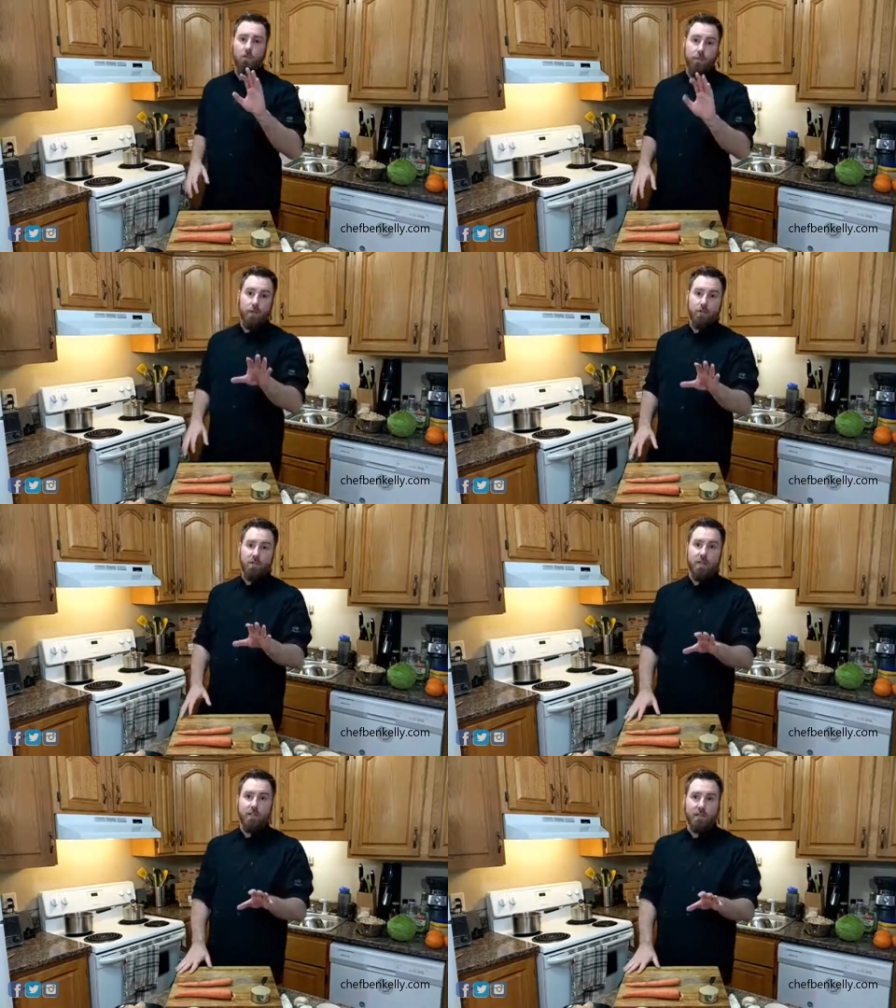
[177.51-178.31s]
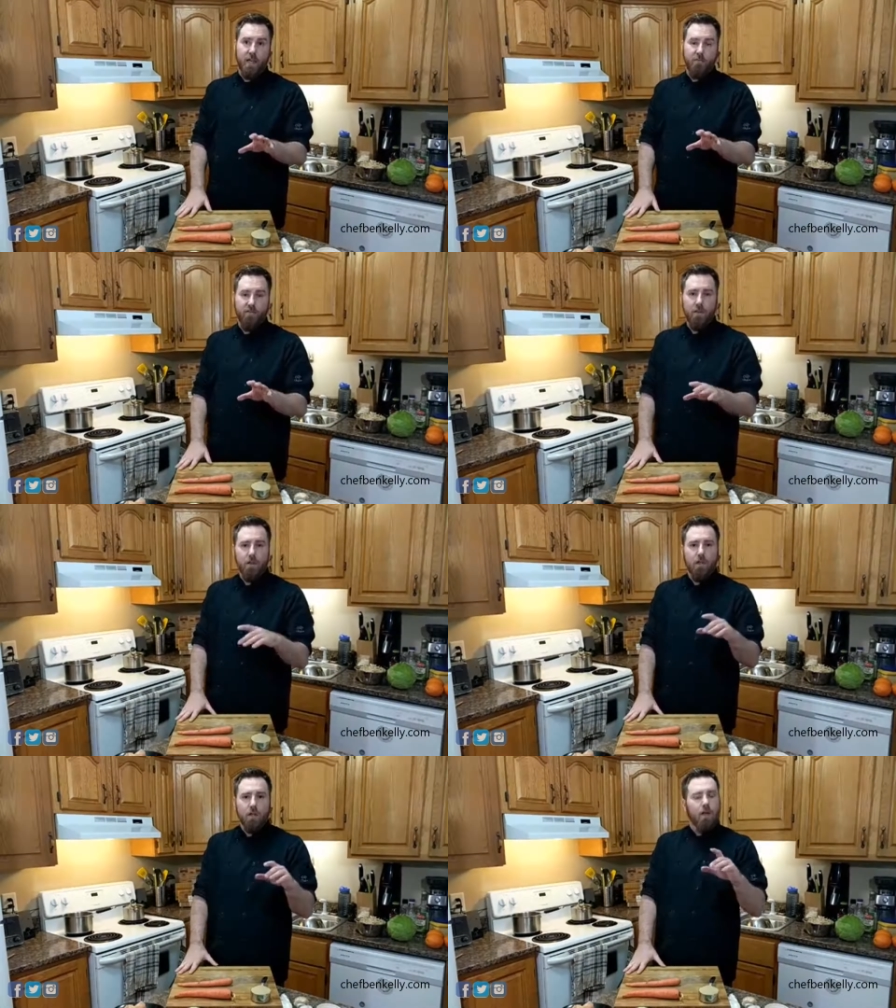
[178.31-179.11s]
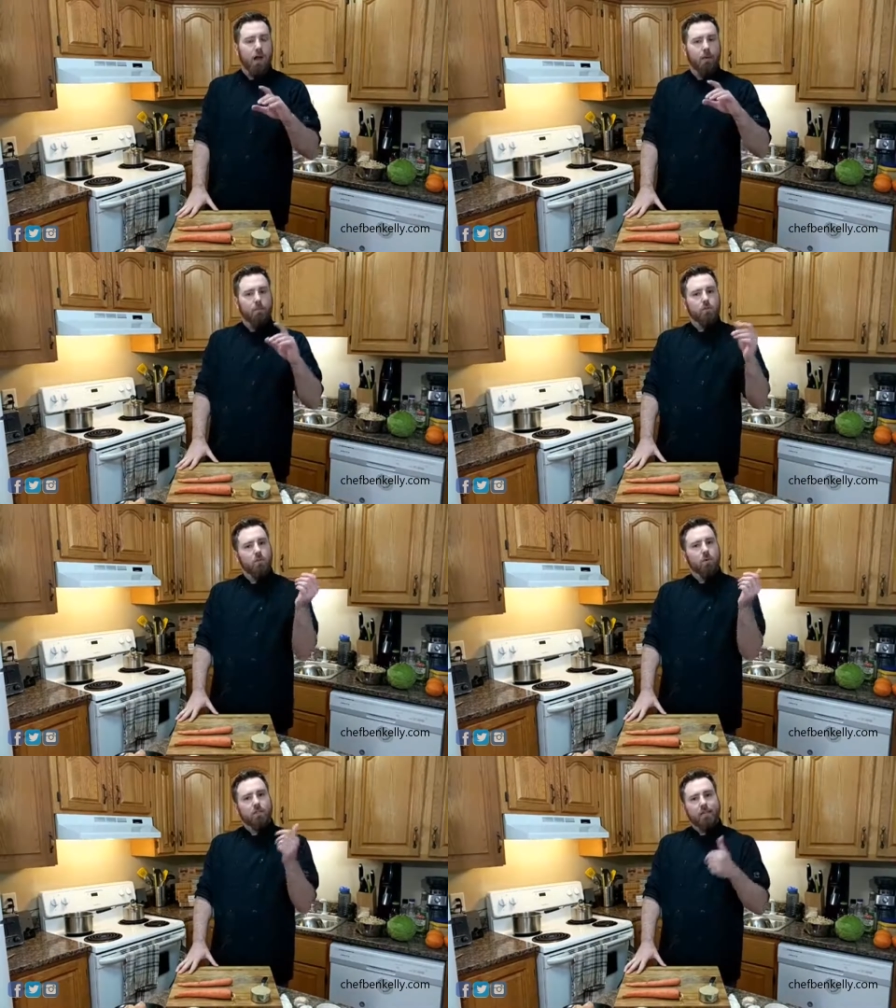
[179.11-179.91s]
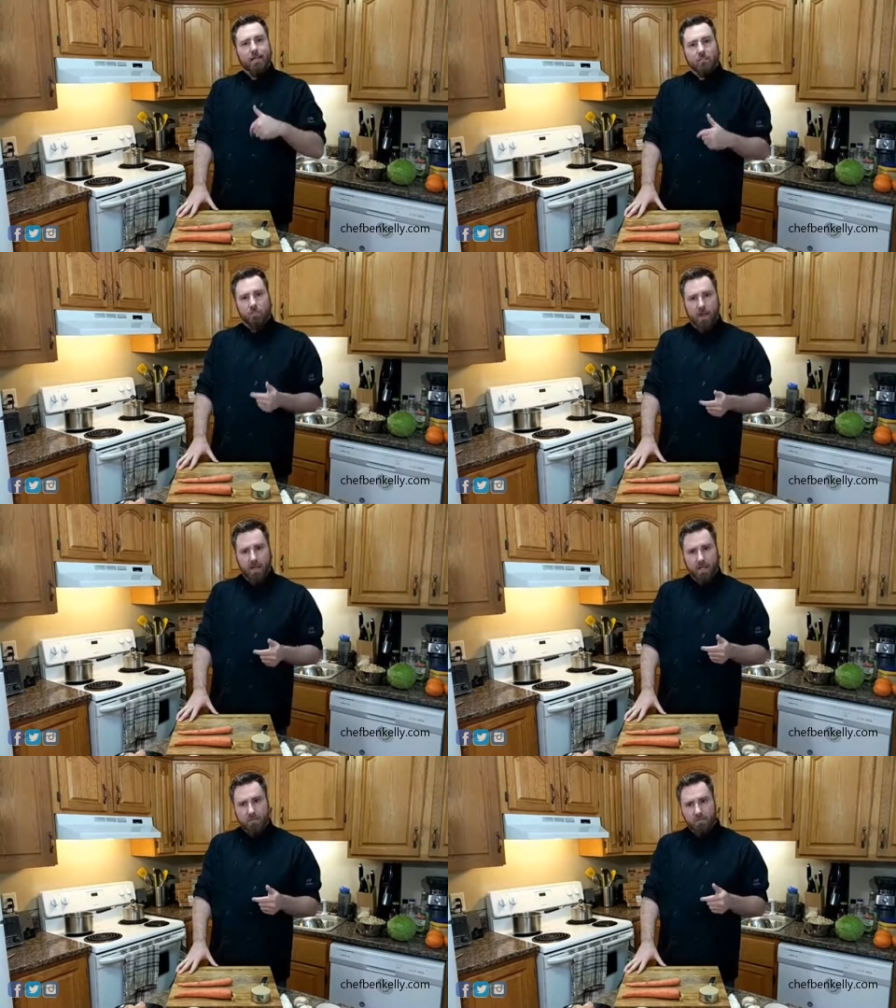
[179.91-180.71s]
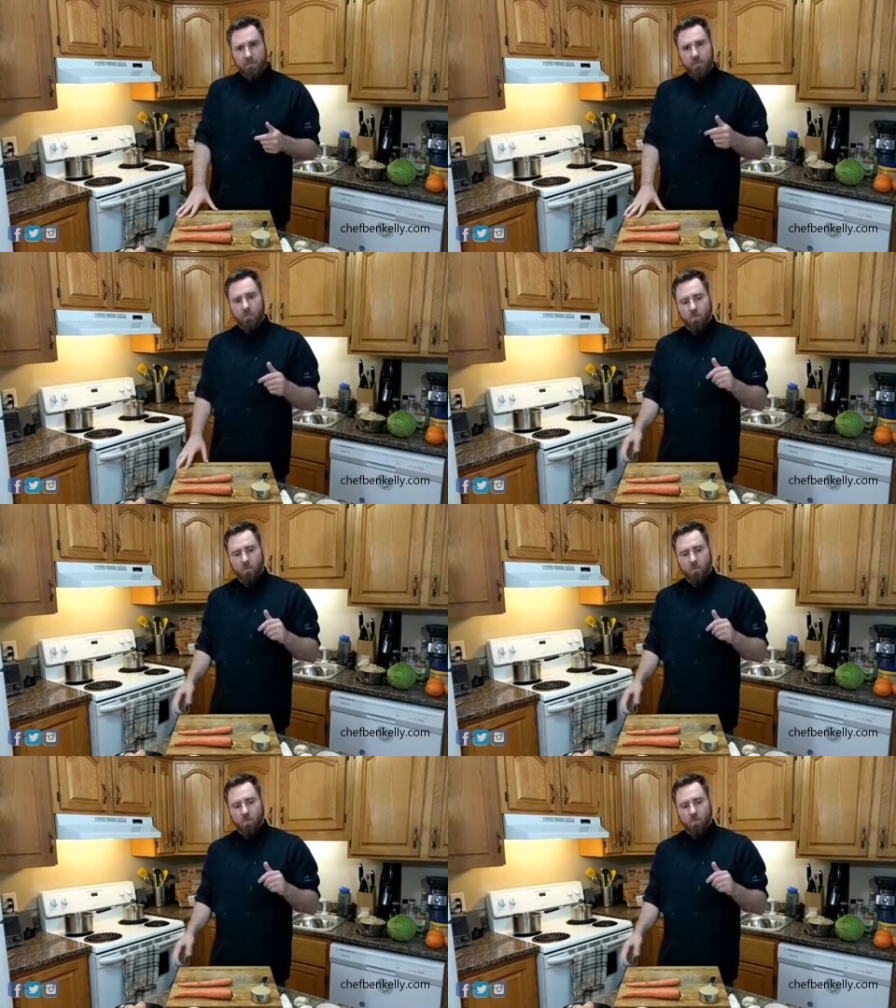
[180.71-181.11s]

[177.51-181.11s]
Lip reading: We'll make sure everybody's safe. So once that's ready,